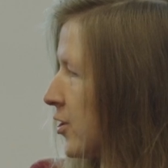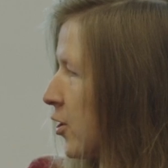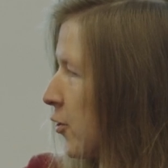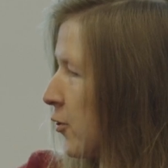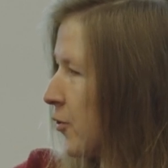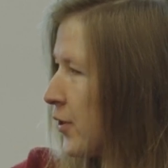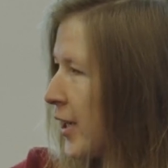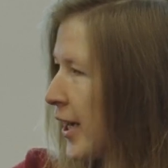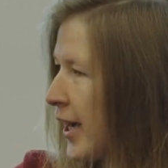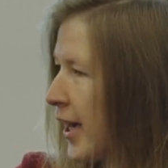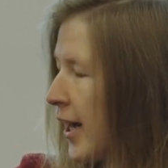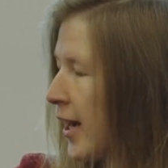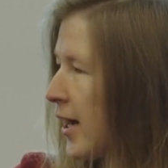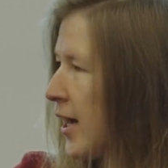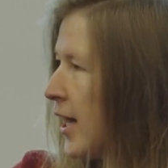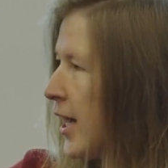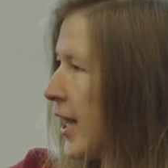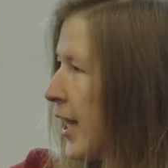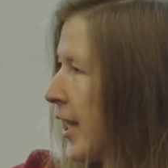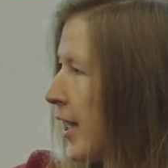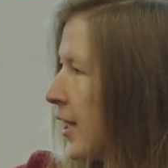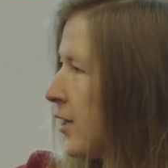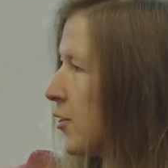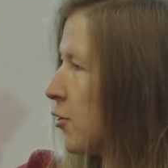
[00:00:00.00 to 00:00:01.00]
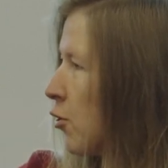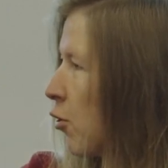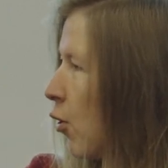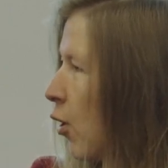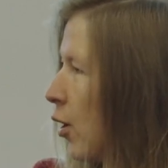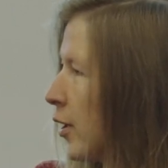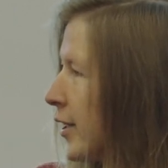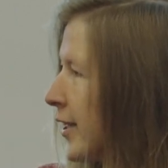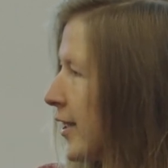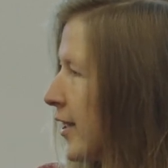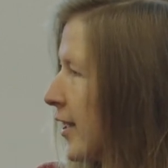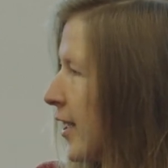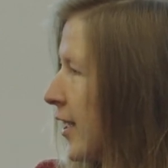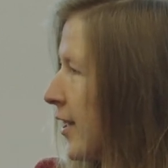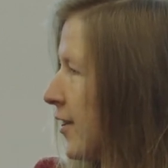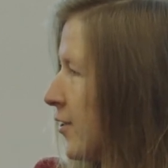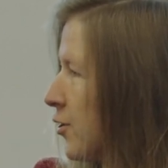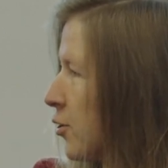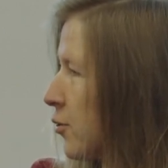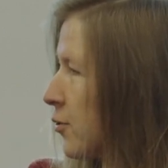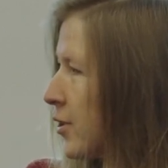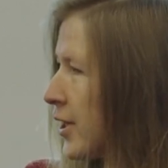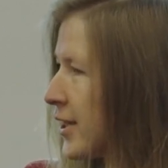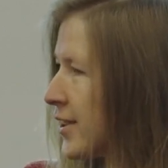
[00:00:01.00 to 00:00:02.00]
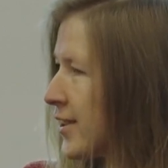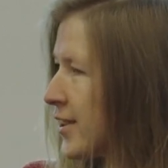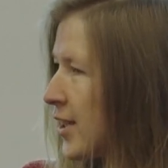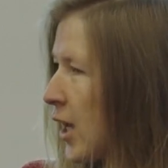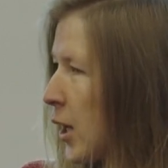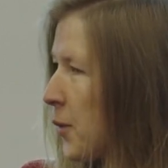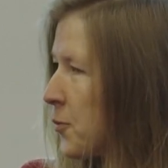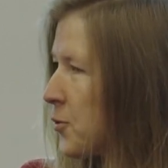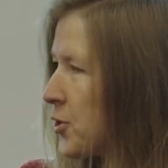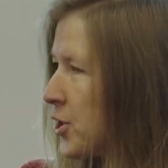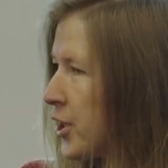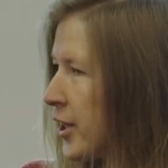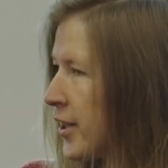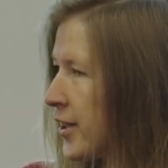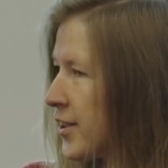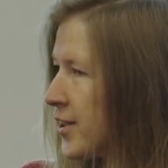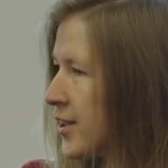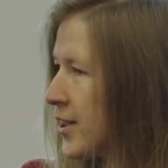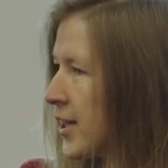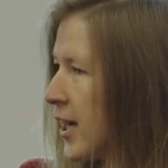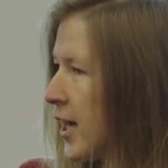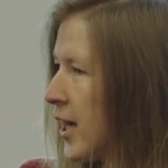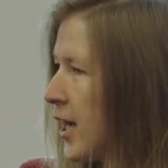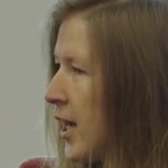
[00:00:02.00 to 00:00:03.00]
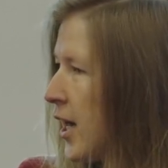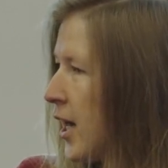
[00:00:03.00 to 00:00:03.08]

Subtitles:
so they are enrolling into the subjects.